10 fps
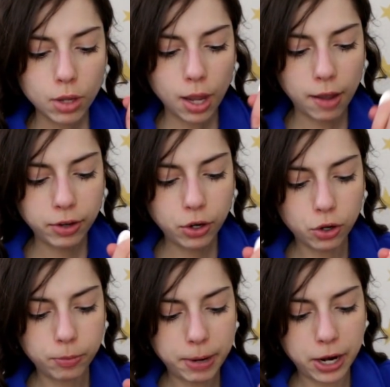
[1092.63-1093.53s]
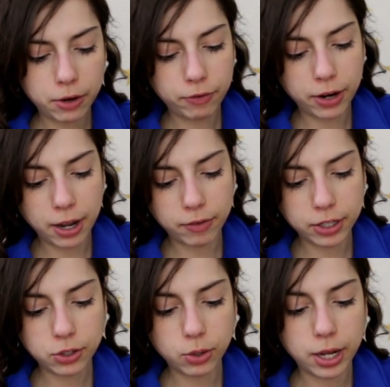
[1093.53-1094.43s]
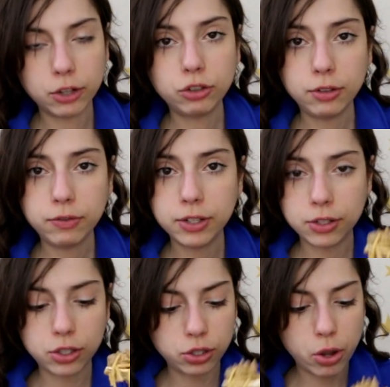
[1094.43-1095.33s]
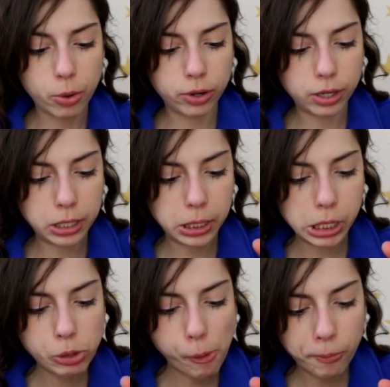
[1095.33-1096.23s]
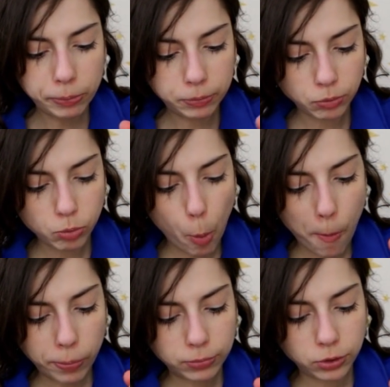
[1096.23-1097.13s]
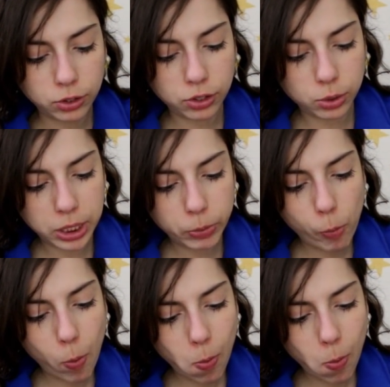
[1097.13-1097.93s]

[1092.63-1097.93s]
Haven't curled my hair in forever, so it actually feels so good to do it.